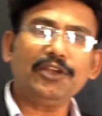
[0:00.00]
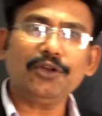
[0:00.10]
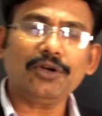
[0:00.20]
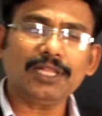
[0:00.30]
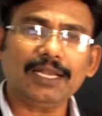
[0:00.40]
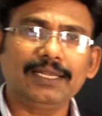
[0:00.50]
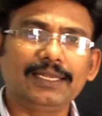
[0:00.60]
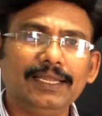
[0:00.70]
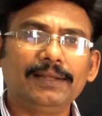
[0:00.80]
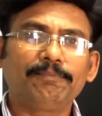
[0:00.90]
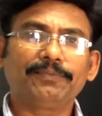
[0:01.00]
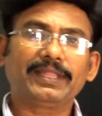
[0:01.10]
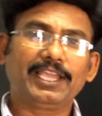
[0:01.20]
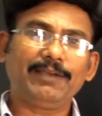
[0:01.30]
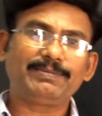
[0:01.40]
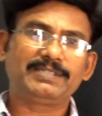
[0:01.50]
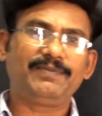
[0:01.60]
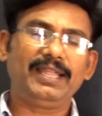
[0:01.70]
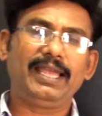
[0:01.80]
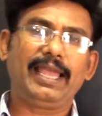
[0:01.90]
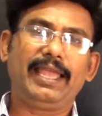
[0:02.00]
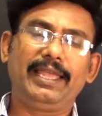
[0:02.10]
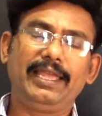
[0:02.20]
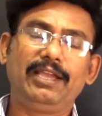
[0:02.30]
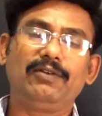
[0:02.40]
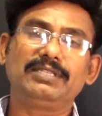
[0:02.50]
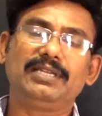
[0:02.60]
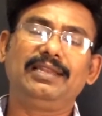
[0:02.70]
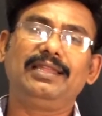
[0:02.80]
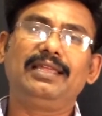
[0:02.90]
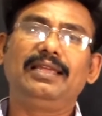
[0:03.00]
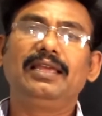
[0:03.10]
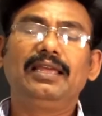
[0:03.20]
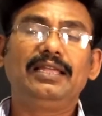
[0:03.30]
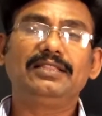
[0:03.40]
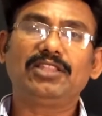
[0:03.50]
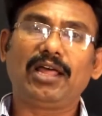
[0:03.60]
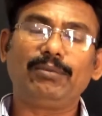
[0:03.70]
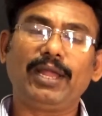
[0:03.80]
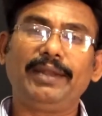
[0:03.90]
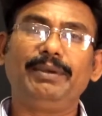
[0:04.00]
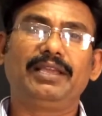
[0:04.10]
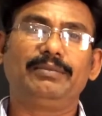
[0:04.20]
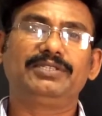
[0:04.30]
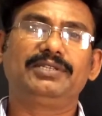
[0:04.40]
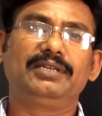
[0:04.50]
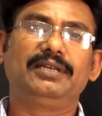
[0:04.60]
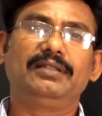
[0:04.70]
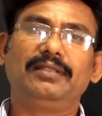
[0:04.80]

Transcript: you know that Gibbs free equation in thermodynamic chemistry.